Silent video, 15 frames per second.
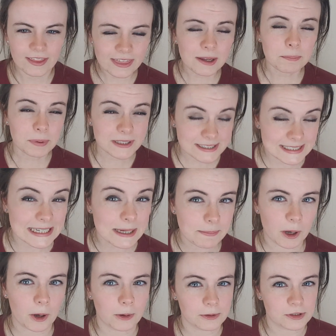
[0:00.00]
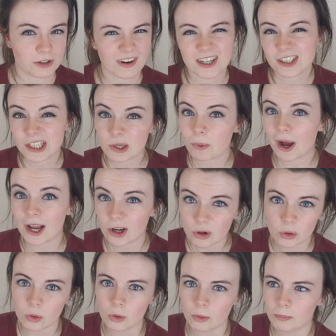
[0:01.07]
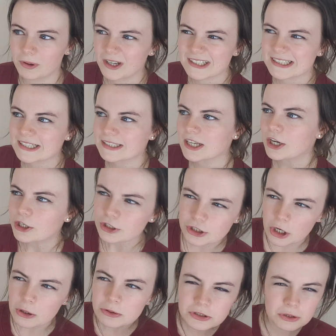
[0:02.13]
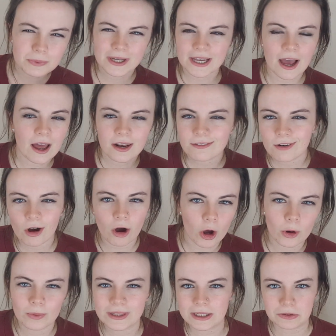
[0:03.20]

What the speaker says: I think placebos are actually quite cool, because it shows that we're kind of our own